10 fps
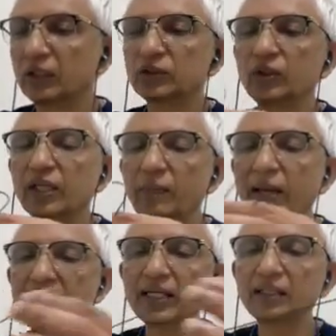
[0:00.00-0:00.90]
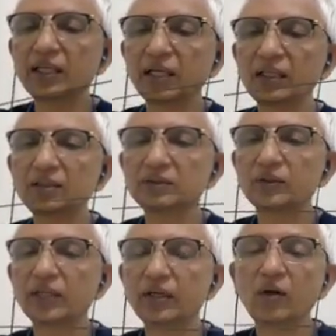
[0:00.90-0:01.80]
So they are black in color. So
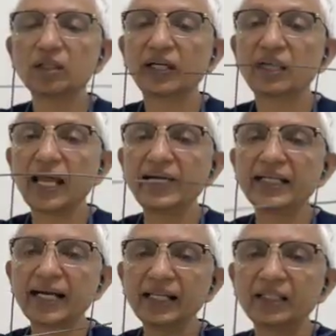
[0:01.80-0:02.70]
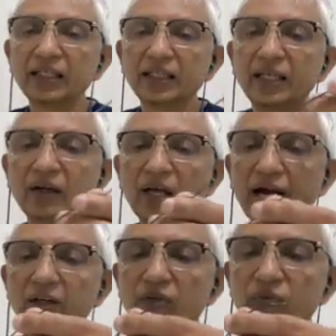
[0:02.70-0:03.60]
they got glide cath. They got a
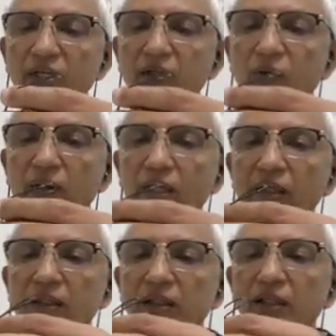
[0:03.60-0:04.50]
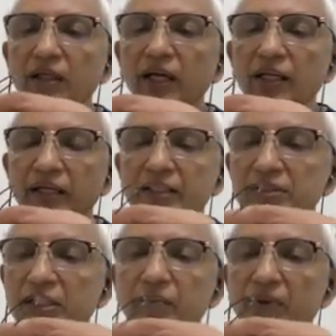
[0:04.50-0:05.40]
hydrophilic coating, and they're
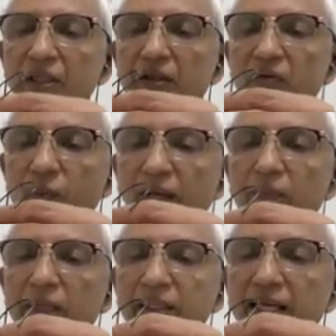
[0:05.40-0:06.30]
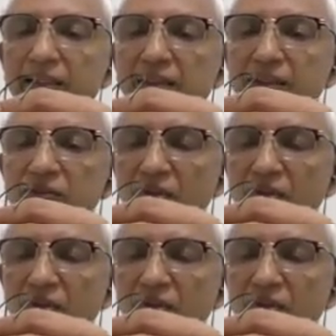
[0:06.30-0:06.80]
extremely well-made catheters